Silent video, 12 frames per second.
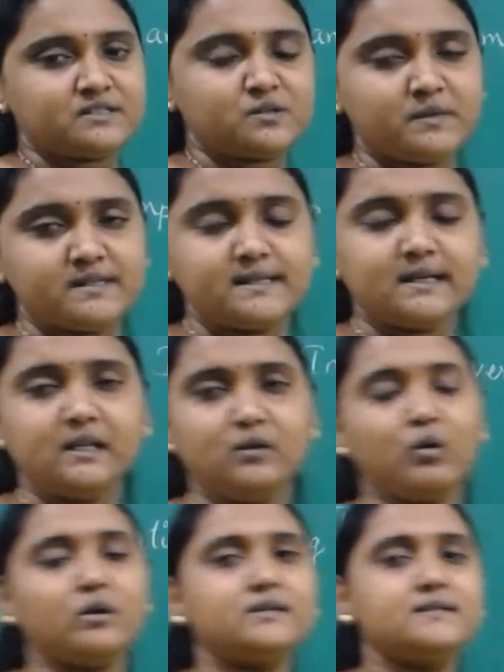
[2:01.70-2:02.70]
So basically,
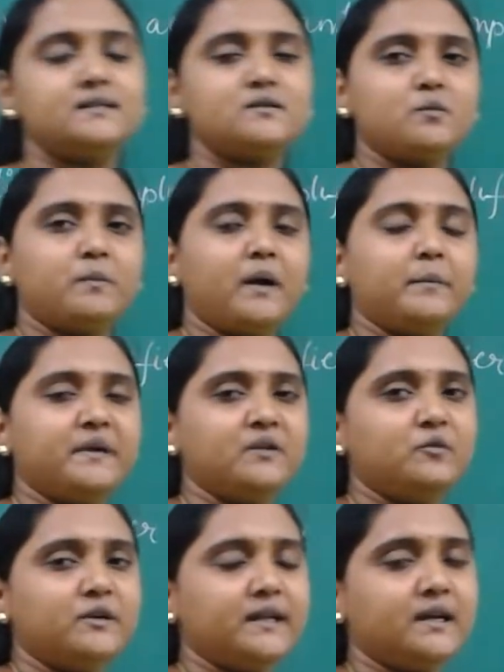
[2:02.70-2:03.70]
what is this op-amp
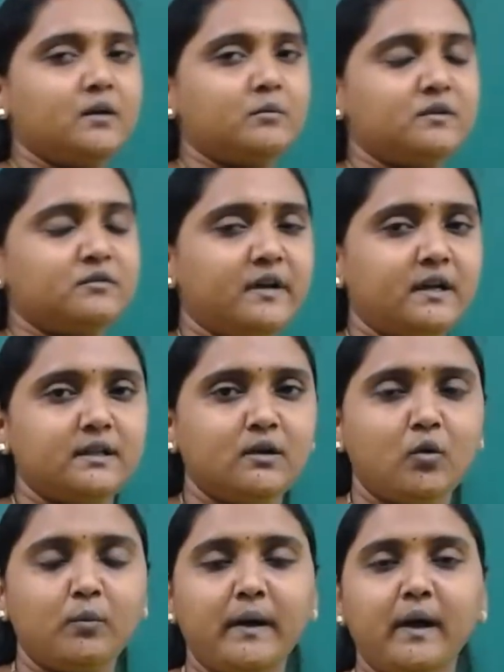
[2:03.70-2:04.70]
inverting amplifier? The
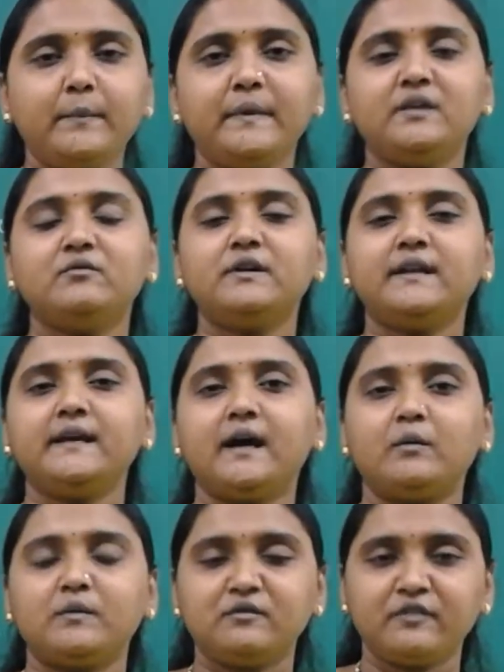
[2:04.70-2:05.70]
op-amp inverting
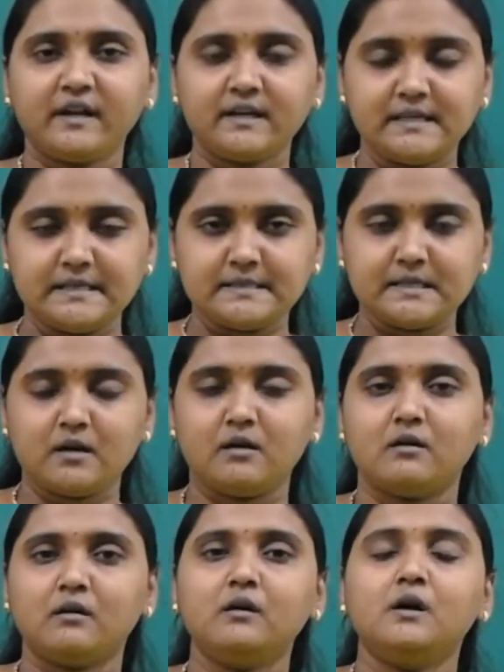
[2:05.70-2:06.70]
amplifier is
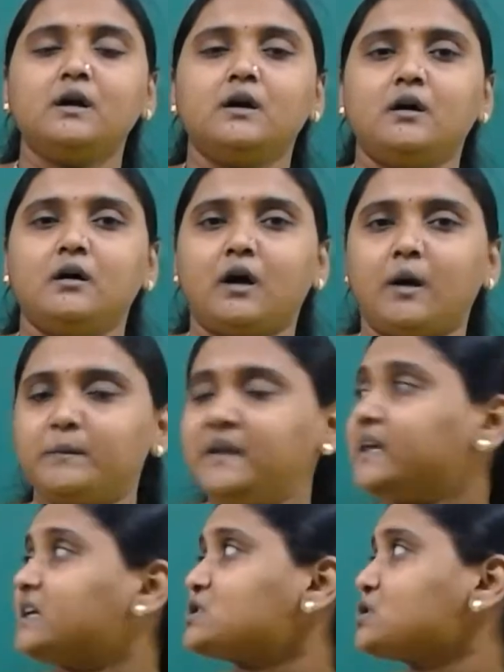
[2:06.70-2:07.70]
a
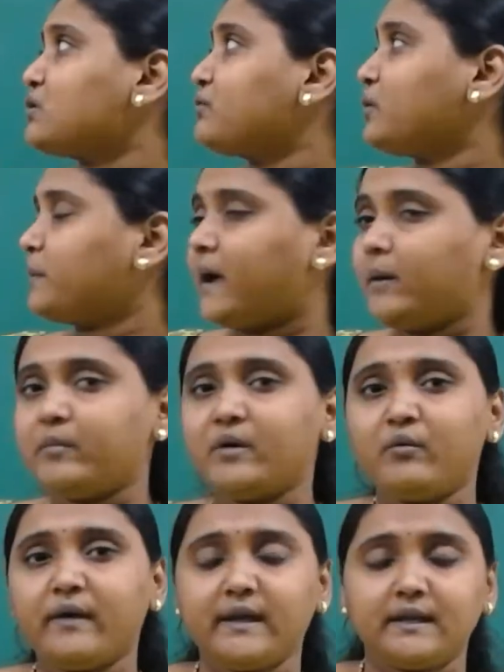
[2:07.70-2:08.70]
application of op-amp
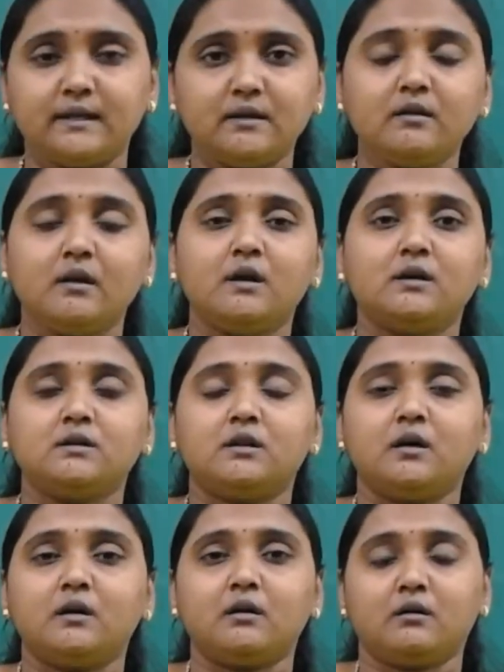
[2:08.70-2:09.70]
wherein
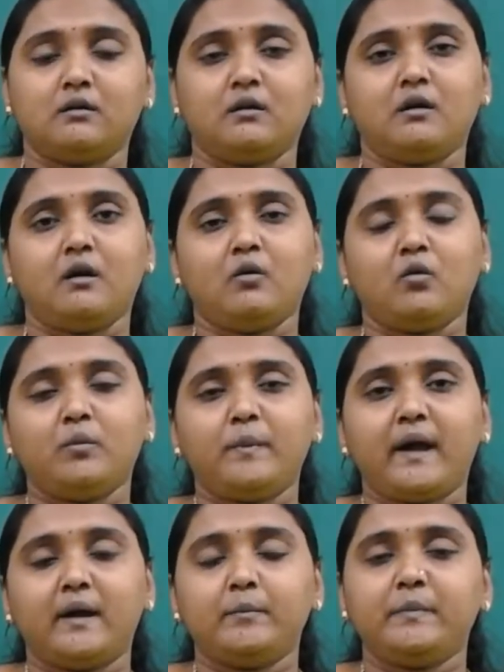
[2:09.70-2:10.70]
the
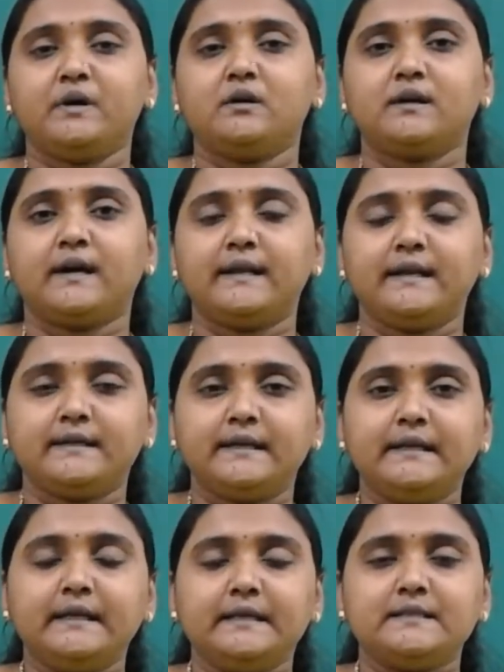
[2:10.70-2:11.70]
op-amp
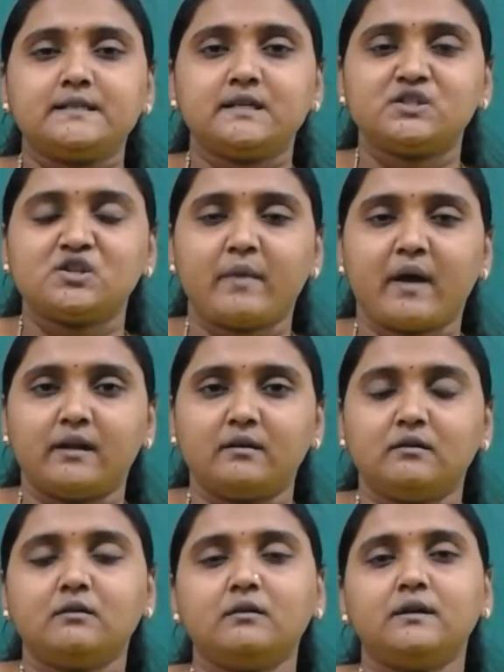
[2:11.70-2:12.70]
connected in such a manner